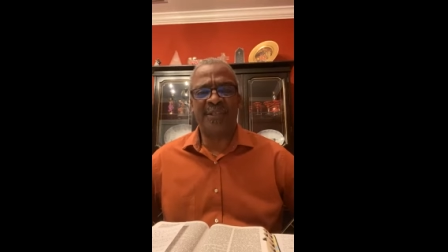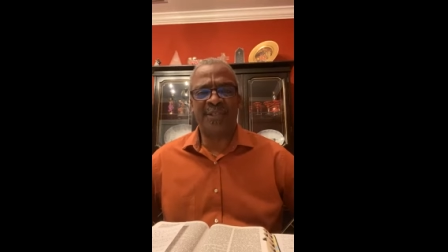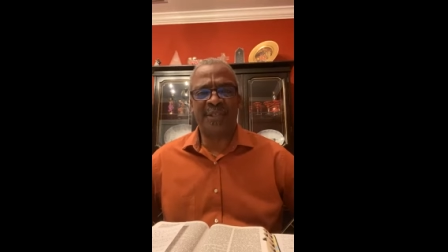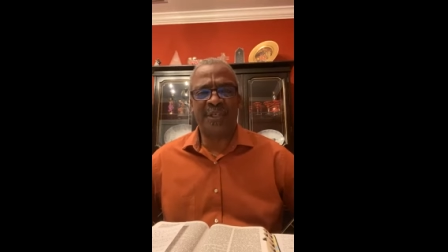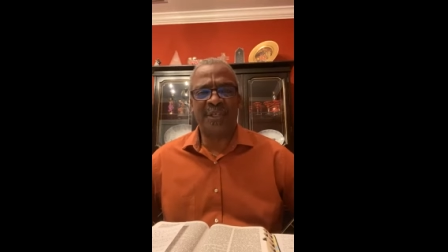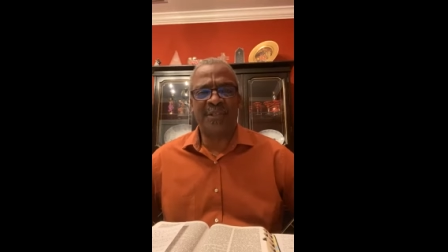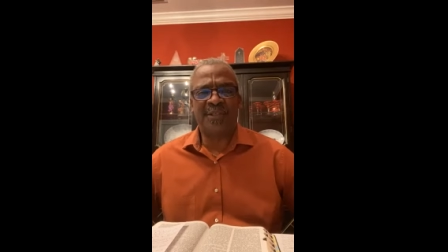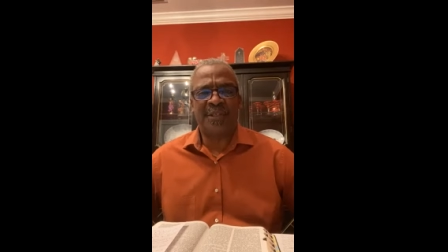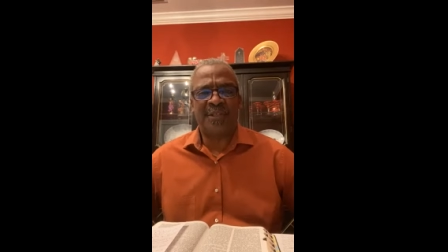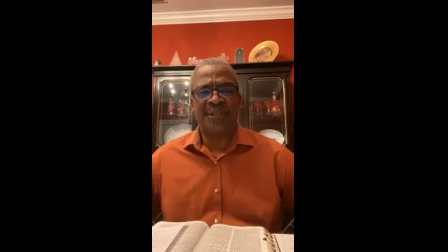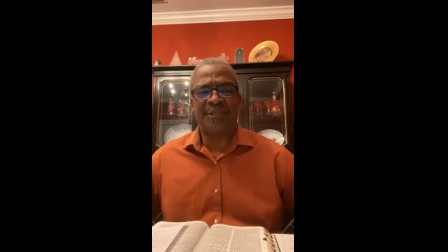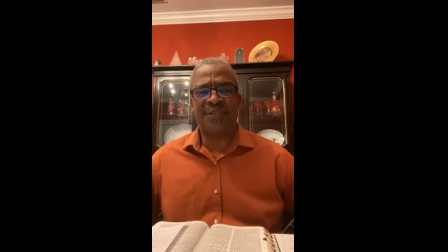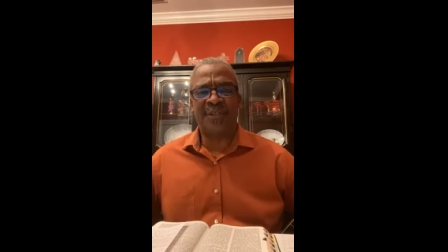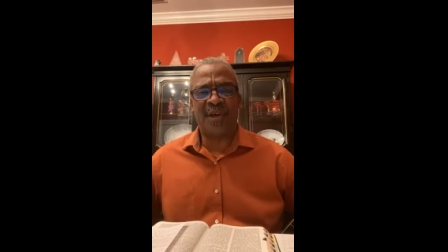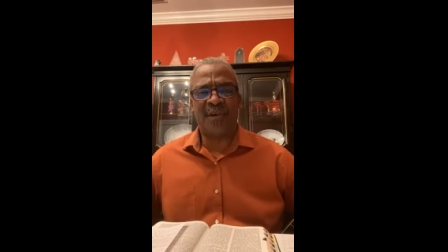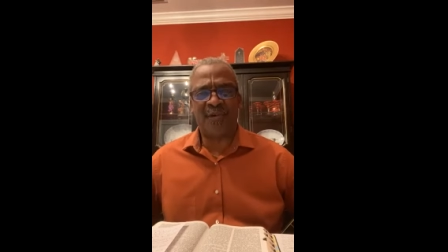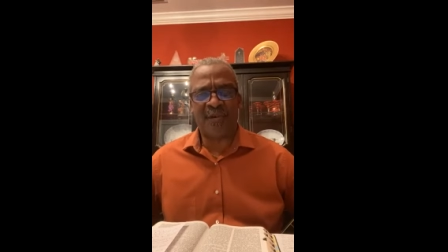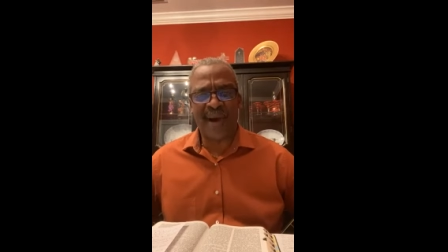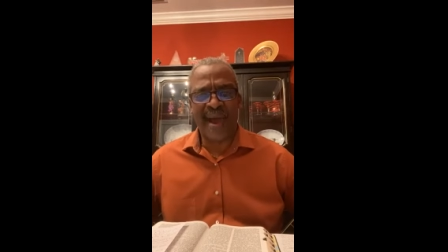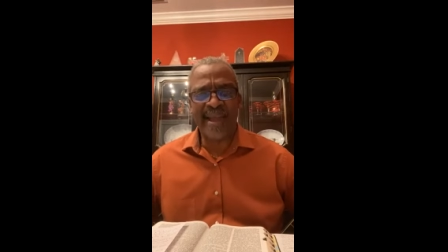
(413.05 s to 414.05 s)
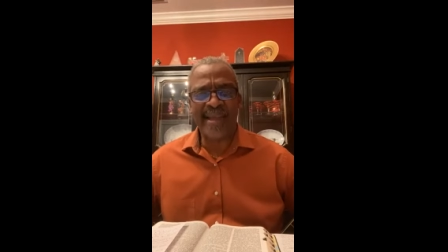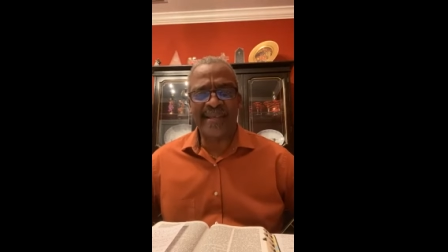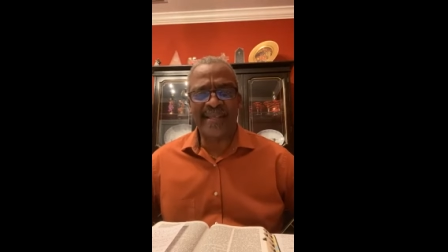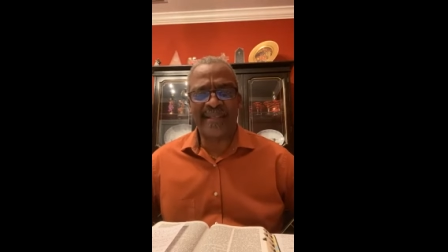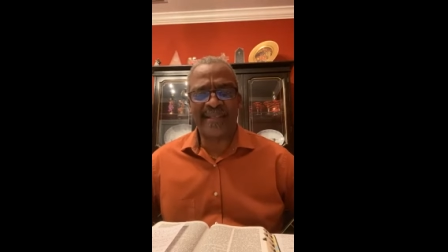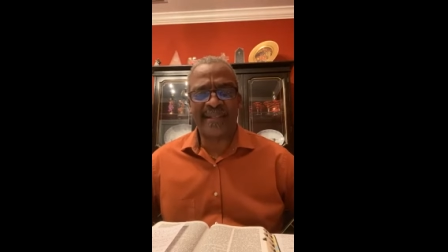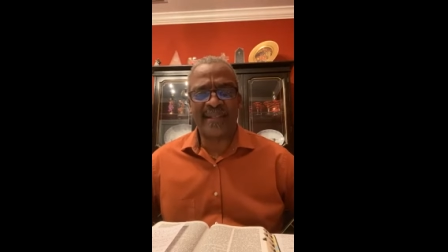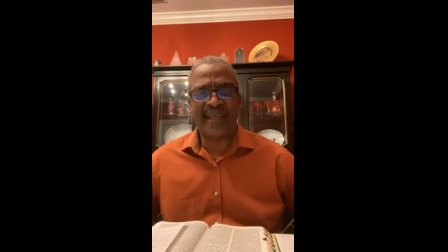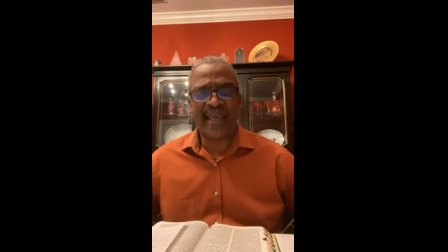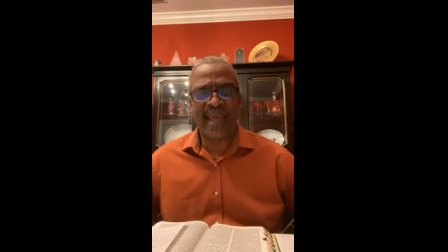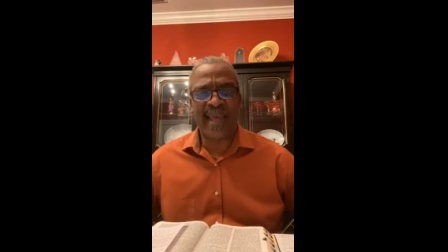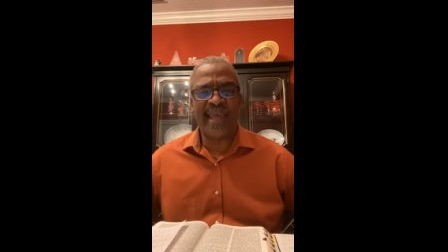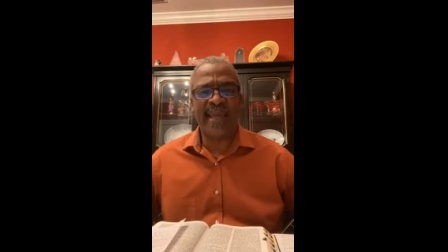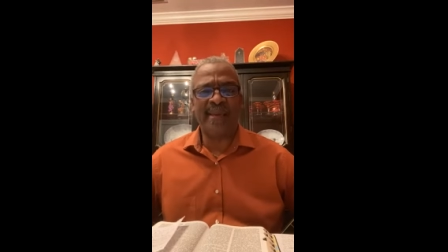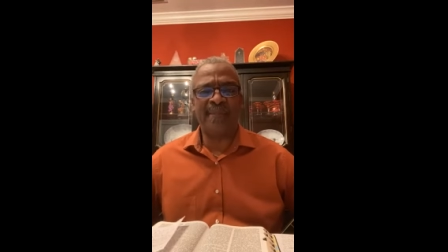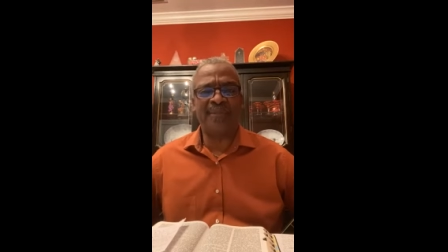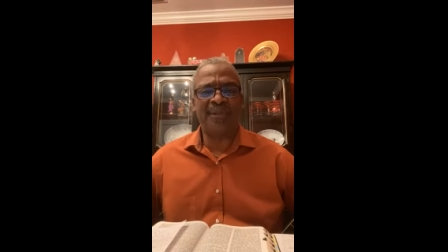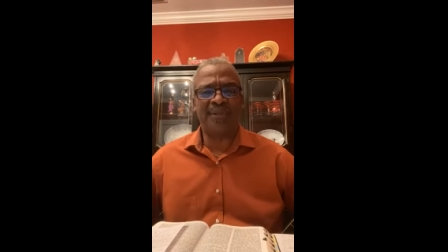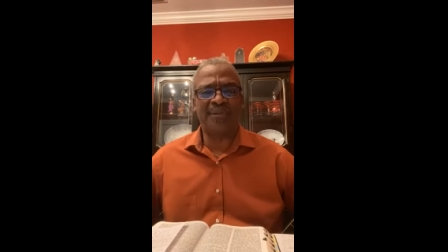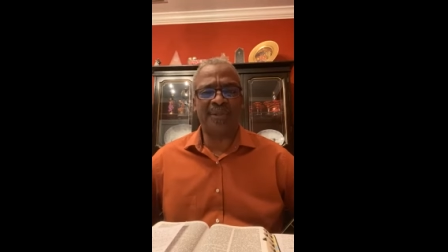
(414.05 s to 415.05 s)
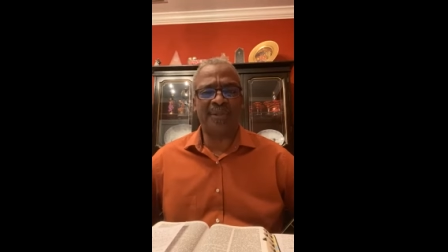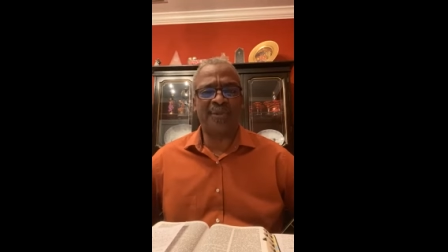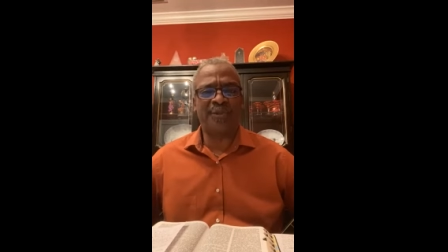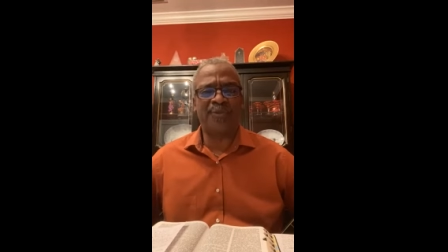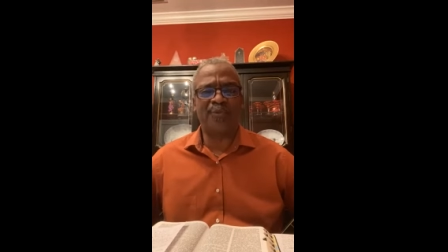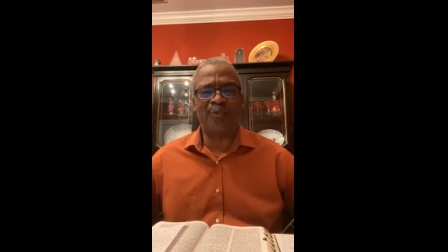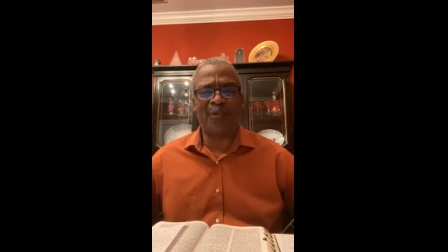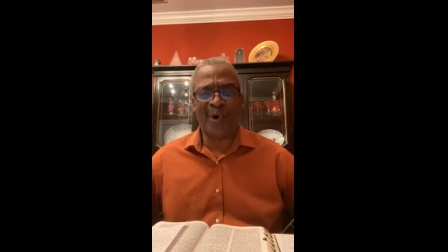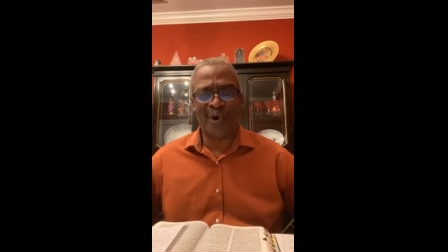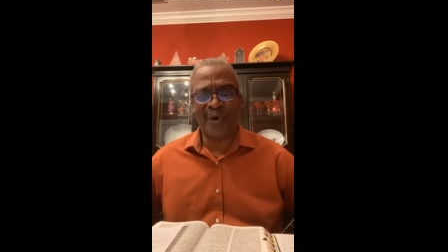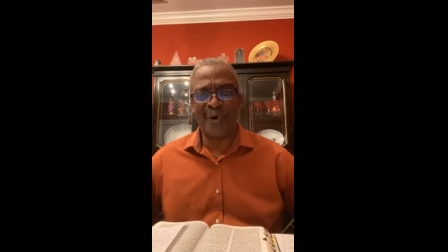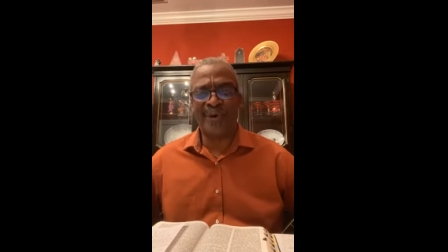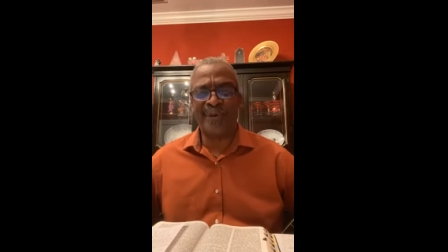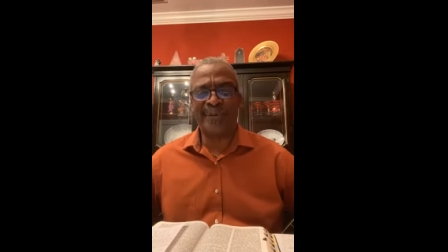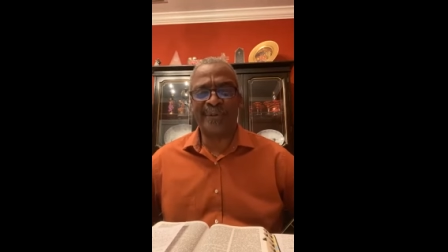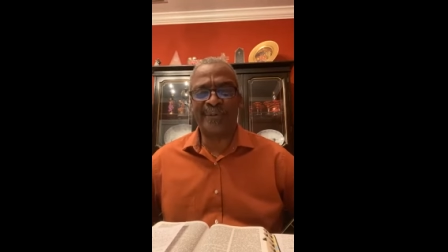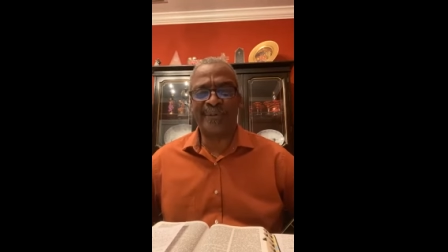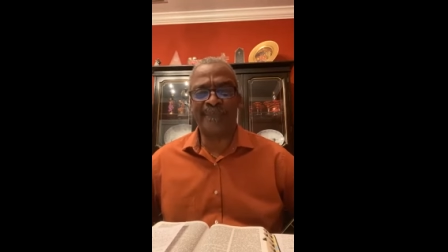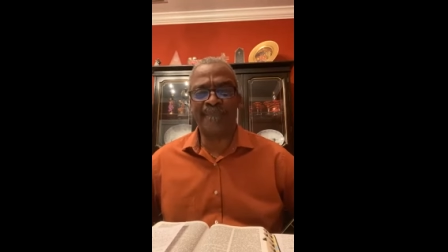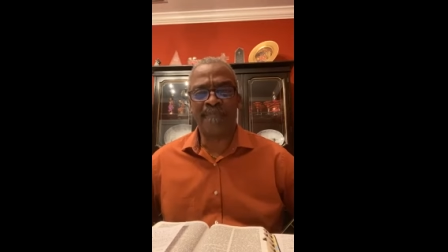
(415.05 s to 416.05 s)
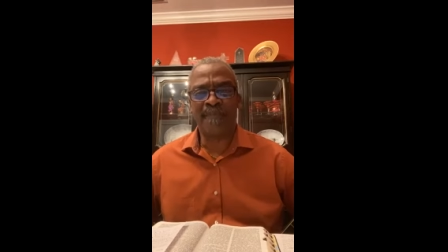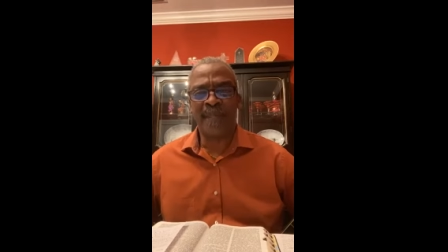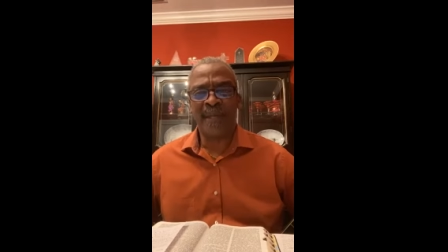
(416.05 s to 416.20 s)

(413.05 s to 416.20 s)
Jesus the Christ, came to this world,